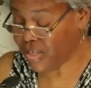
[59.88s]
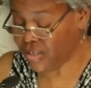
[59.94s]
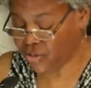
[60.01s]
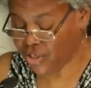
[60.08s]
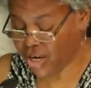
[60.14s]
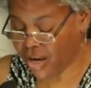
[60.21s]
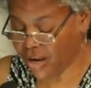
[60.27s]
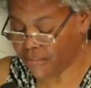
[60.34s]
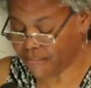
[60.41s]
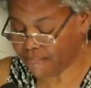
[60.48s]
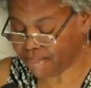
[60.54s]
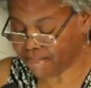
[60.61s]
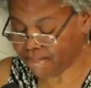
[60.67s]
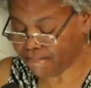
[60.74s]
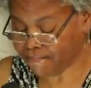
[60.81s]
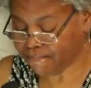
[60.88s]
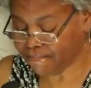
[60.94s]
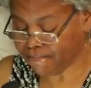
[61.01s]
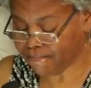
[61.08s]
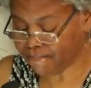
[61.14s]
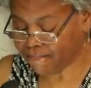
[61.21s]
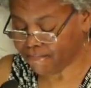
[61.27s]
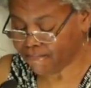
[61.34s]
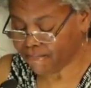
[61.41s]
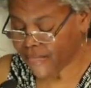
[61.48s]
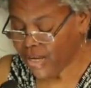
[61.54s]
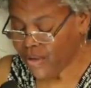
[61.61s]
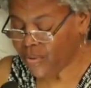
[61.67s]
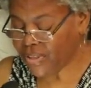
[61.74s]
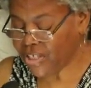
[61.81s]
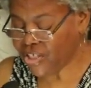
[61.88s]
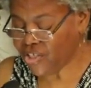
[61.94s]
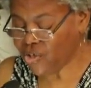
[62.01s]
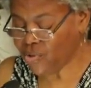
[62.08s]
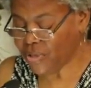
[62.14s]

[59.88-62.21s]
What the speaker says: a job. With this new